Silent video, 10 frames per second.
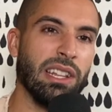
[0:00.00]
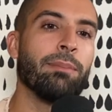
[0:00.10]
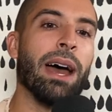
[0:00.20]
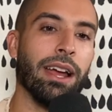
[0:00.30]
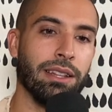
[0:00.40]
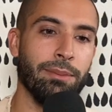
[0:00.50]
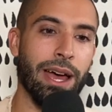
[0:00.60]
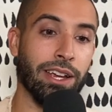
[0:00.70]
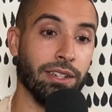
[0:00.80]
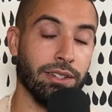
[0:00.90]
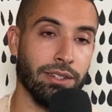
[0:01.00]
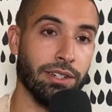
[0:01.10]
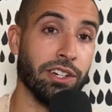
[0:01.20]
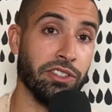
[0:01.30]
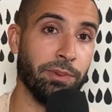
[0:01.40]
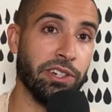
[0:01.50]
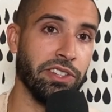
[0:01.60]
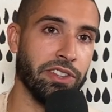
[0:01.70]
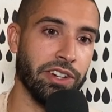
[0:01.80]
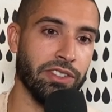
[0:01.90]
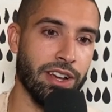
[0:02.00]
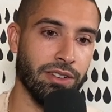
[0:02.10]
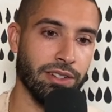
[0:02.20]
Lean back, lean back. You're a oh, conspiracy theorist now.